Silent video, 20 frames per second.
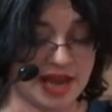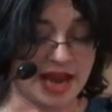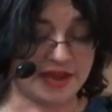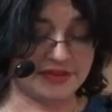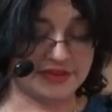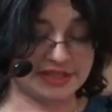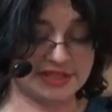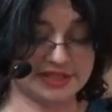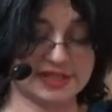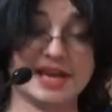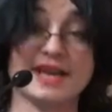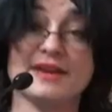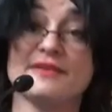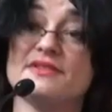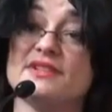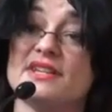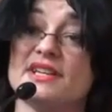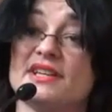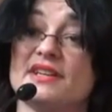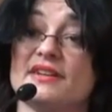and the
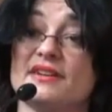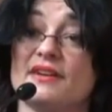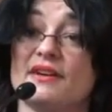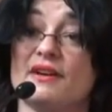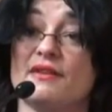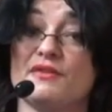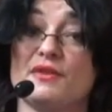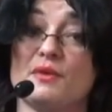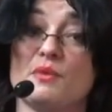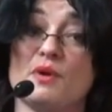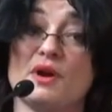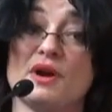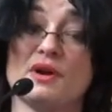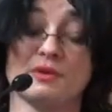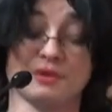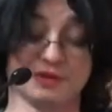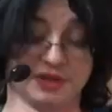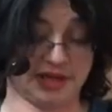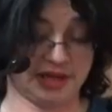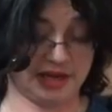safety of the
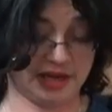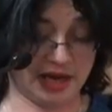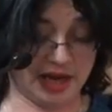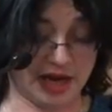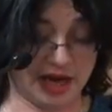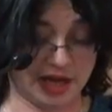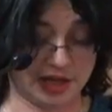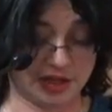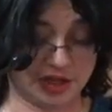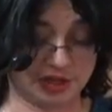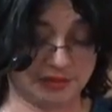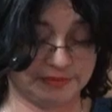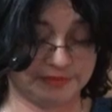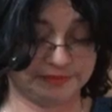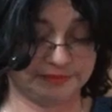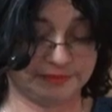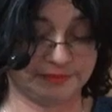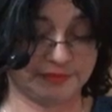world at large.